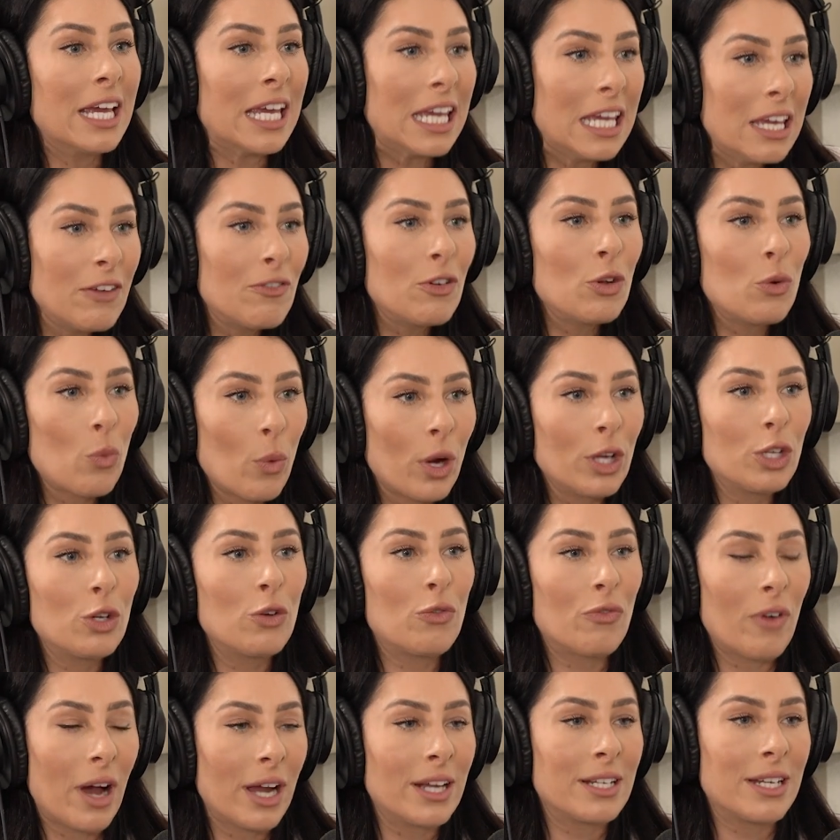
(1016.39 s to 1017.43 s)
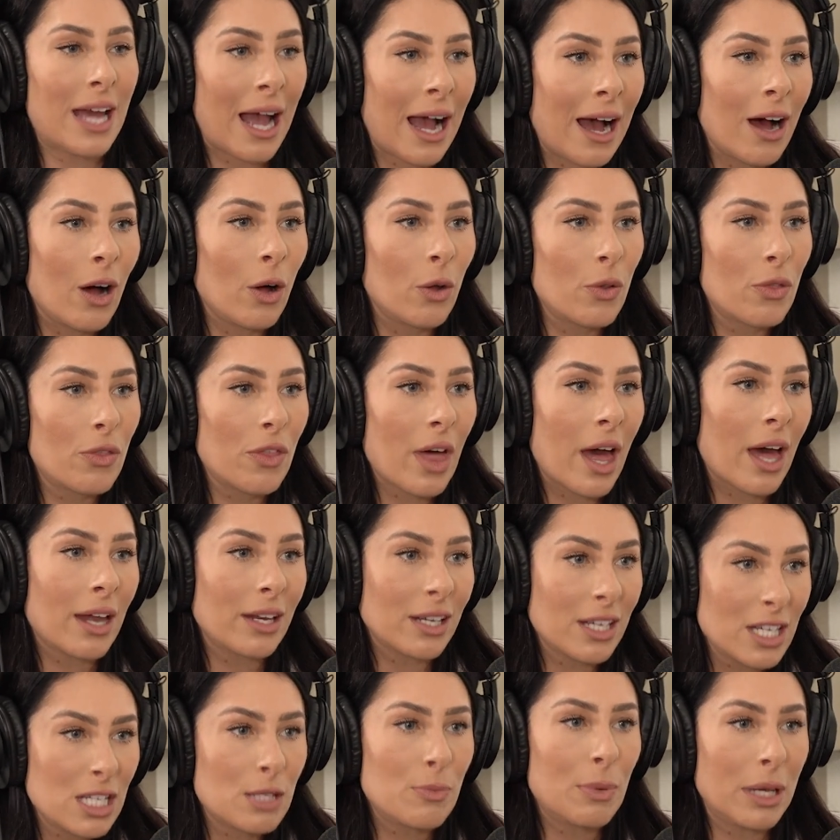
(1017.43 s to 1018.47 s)
even when you find out that
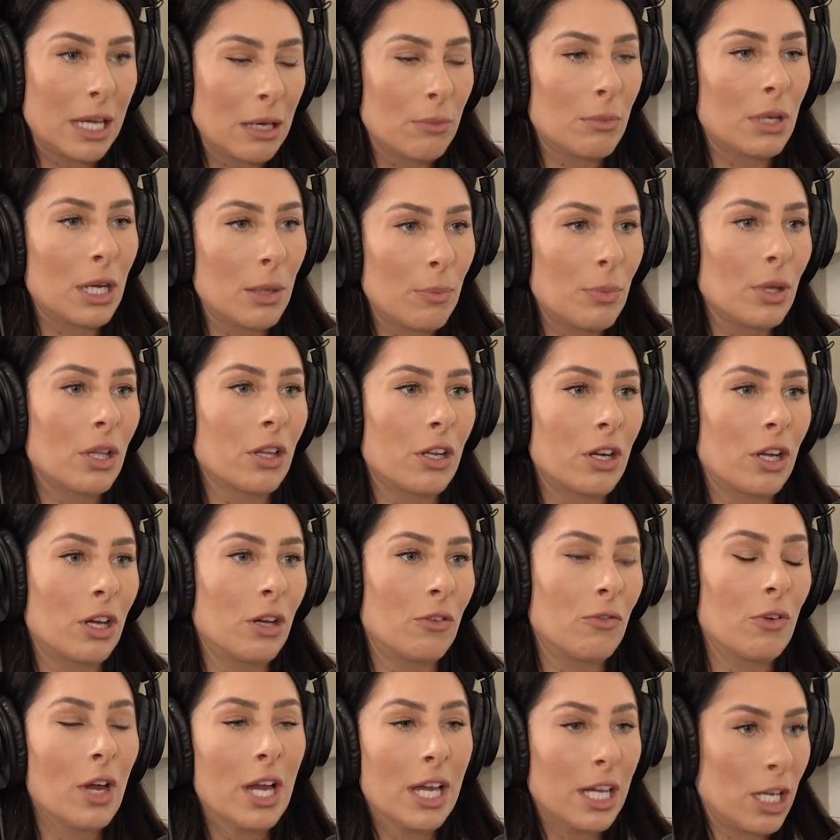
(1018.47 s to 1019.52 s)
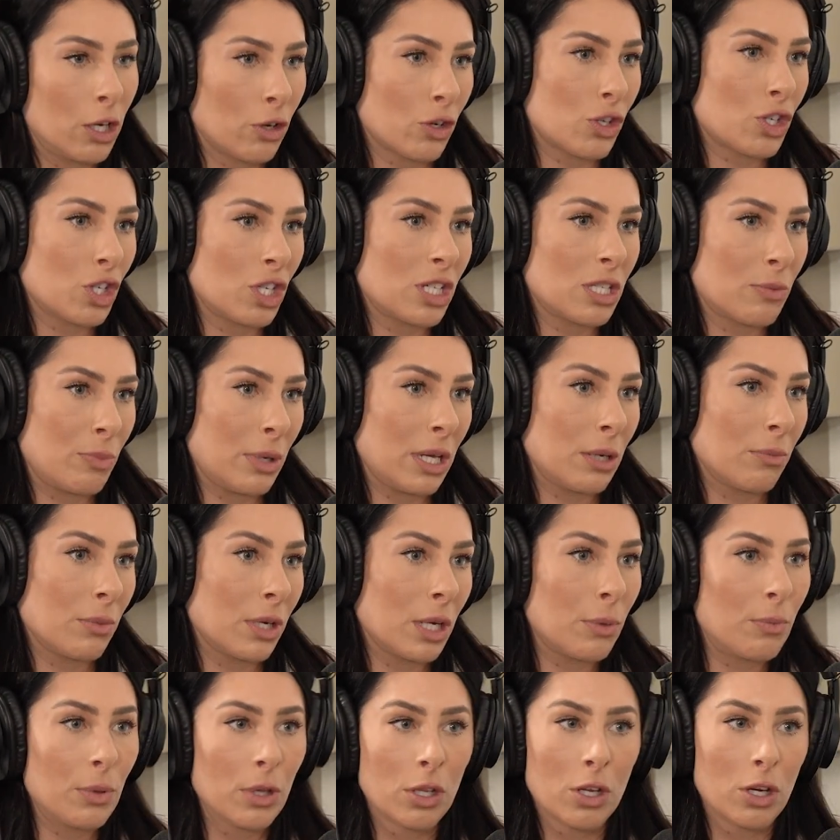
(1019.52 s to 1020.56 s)
he's being manipulative, he or she's being
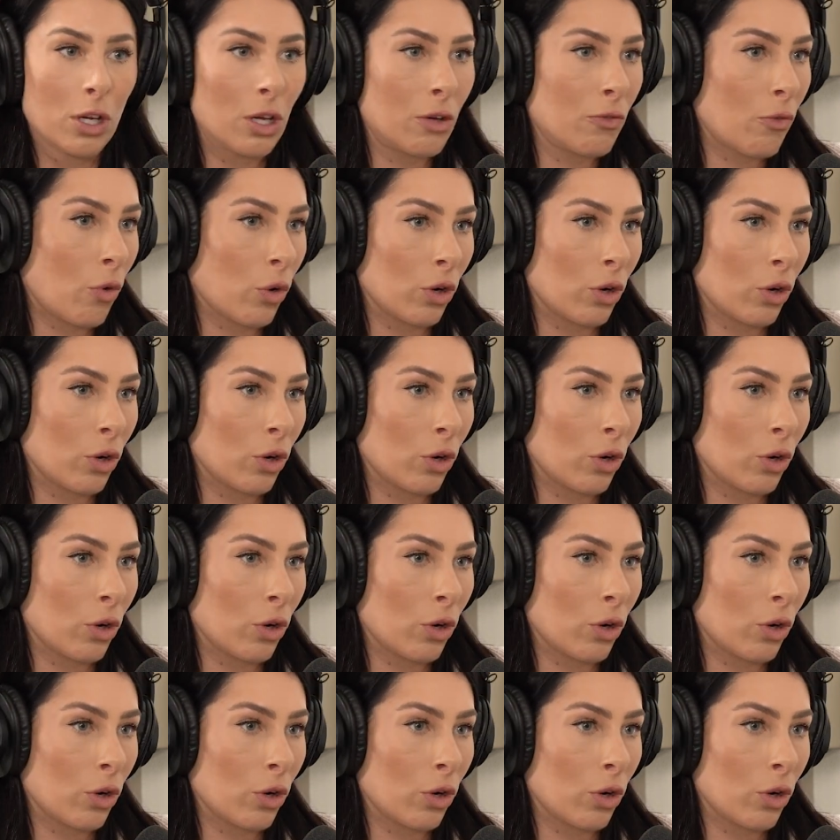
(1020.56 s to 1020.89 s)
manipulative